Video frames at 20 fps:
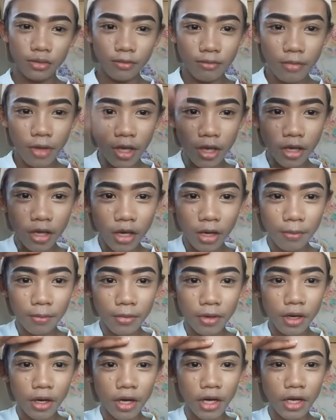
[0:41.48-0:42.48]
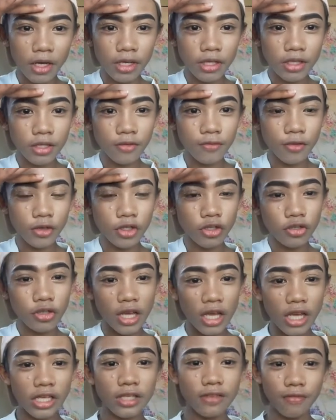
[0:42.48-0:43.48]
makeup, guys, at for
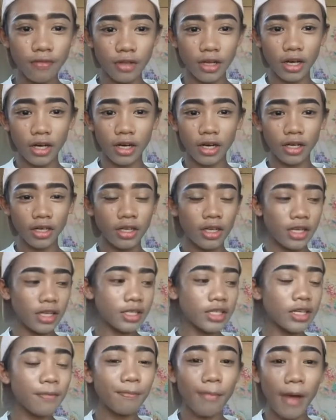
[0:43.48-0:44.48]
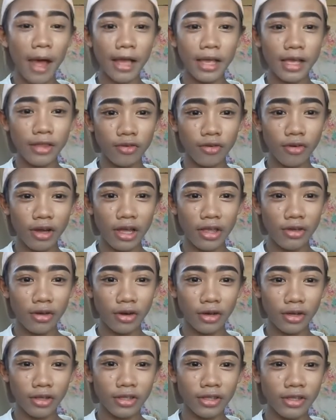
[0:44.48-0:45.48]
today's vlog, isang pangit ko
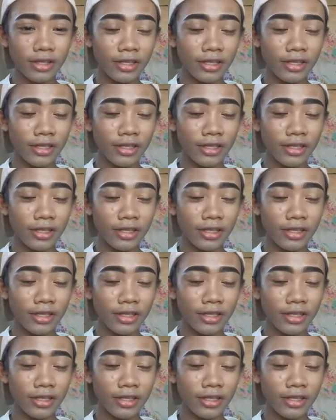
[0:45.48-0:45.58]
ngayon.